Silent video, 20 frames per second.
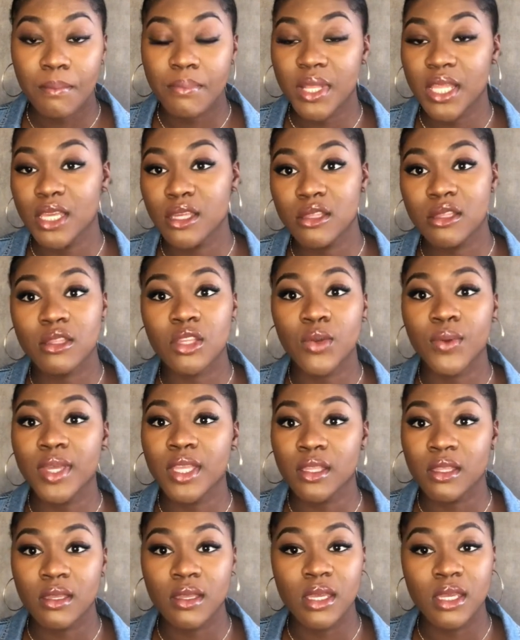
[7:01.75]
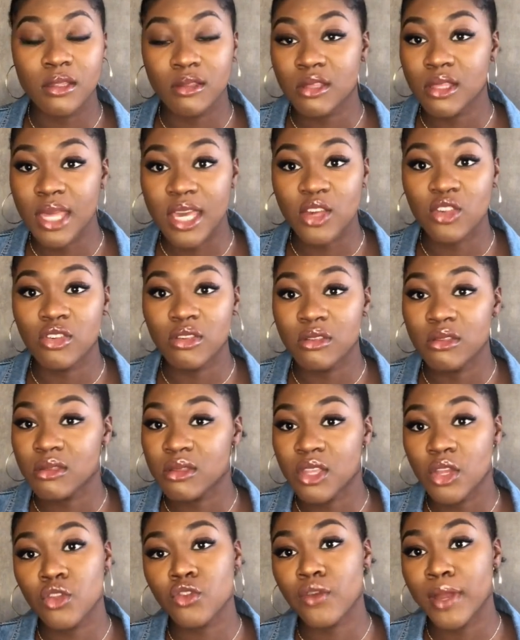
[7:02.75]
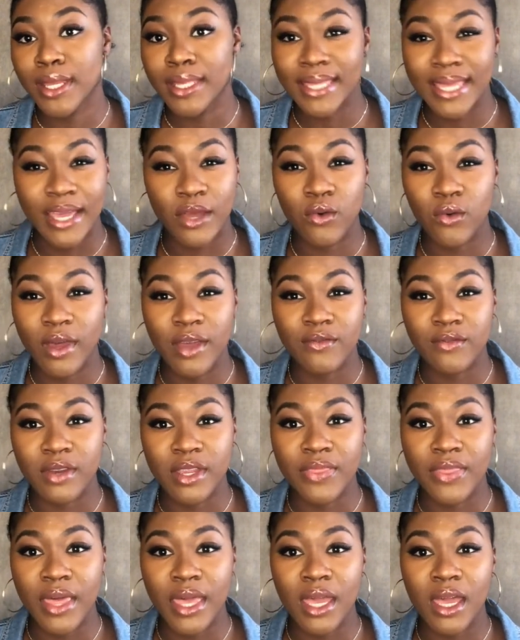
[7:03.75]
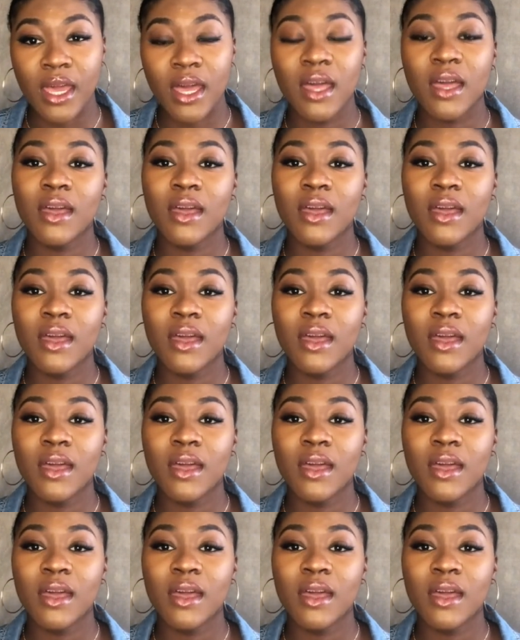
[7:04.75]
please do it in sections. Don't try and tackle everything.